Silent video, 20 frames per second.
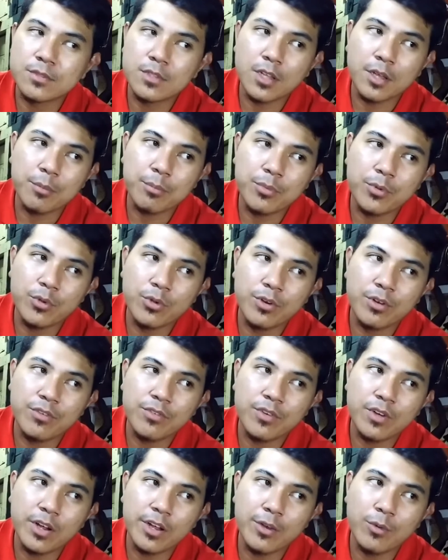like
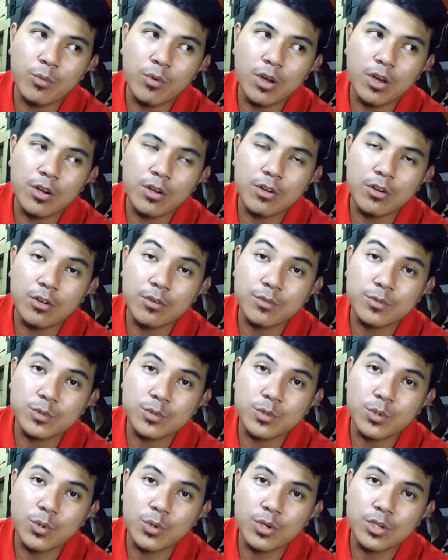purified water, of
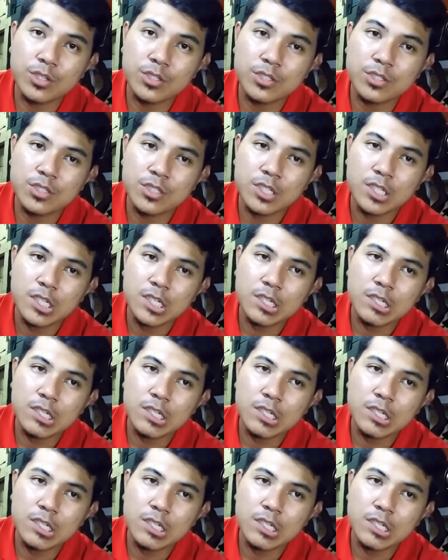course.